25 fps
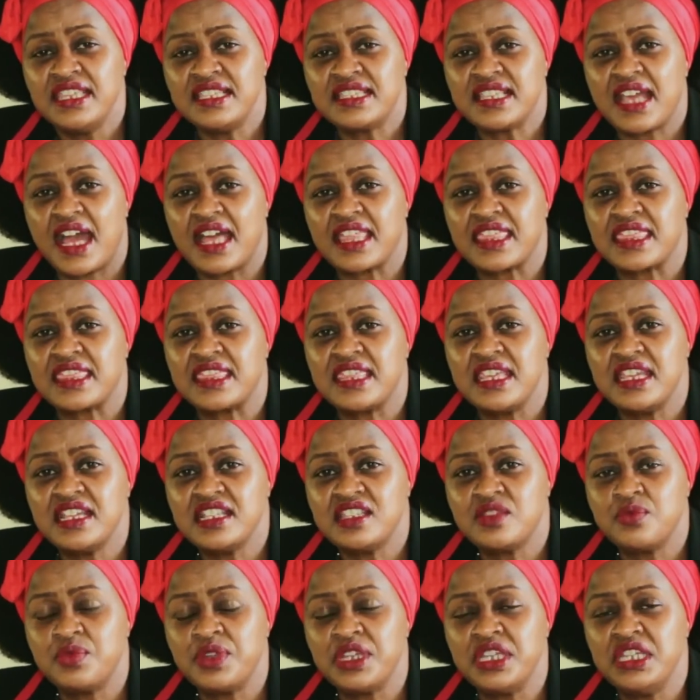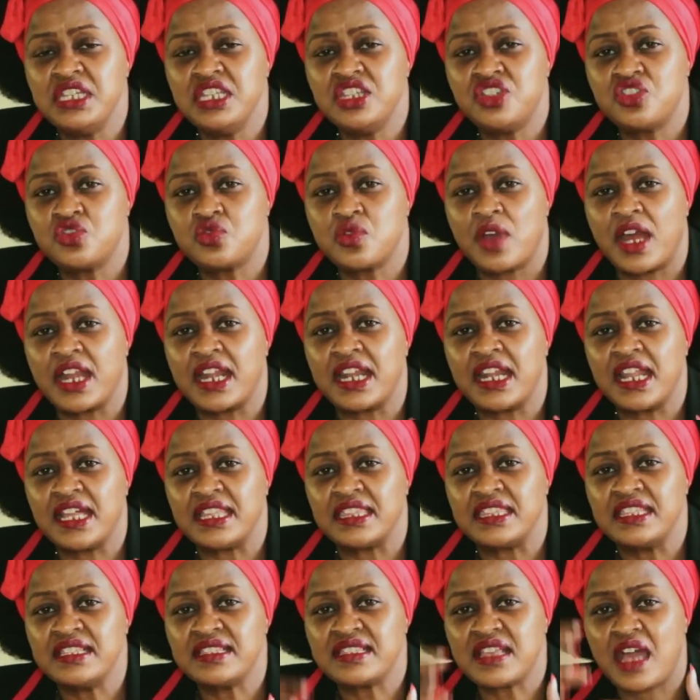these are things we need to
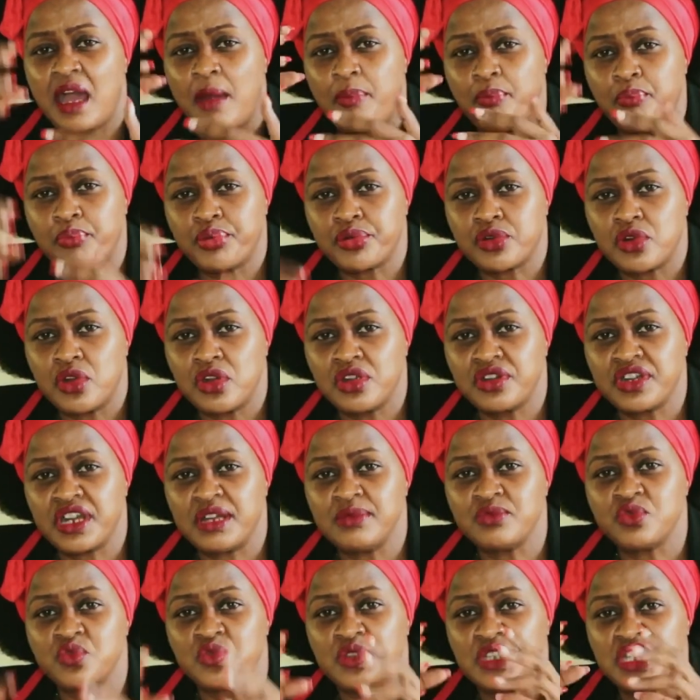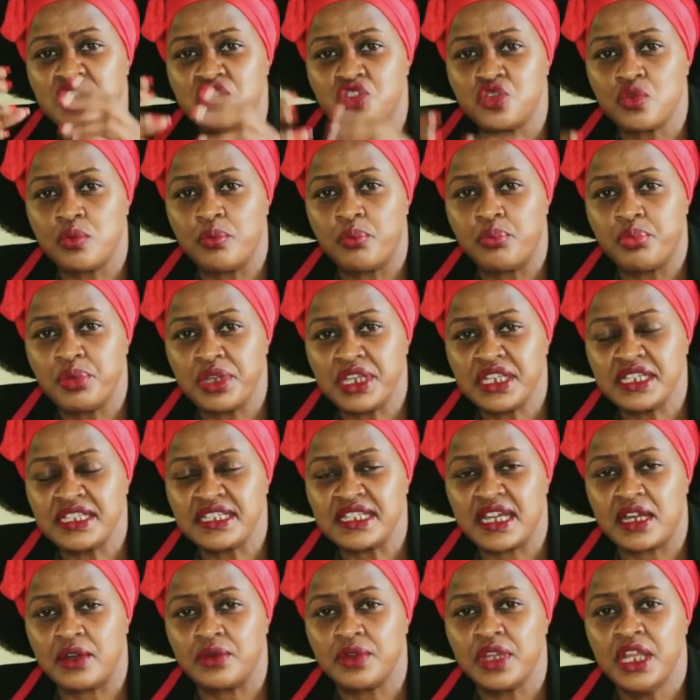unlearn. These are programs we need to
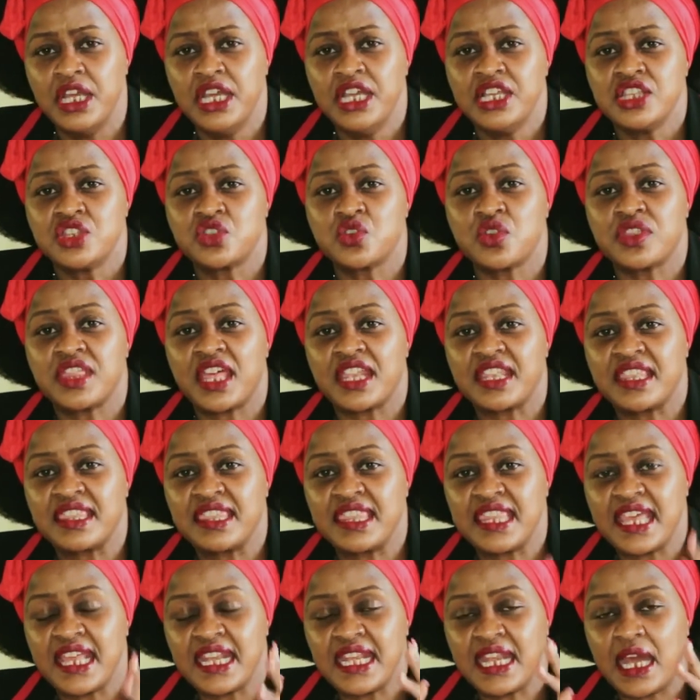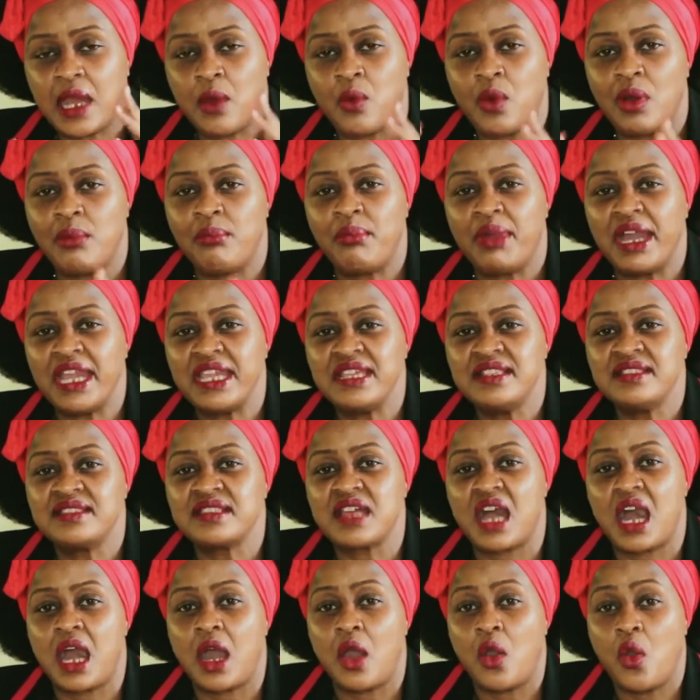bring down so that then our
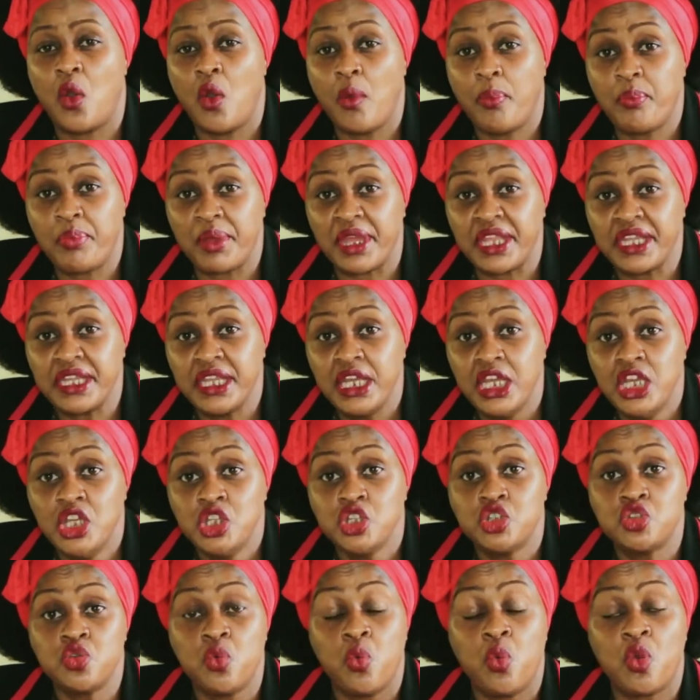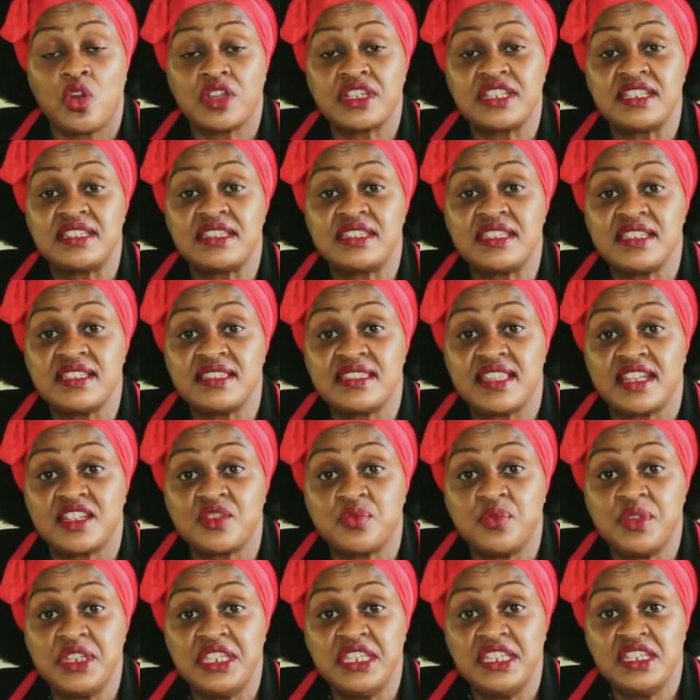minds are open to what it is
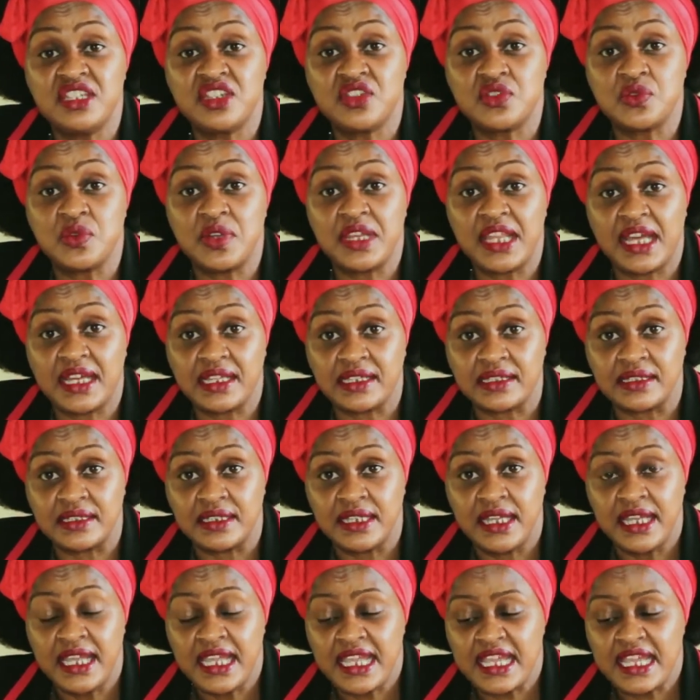that we need to learn.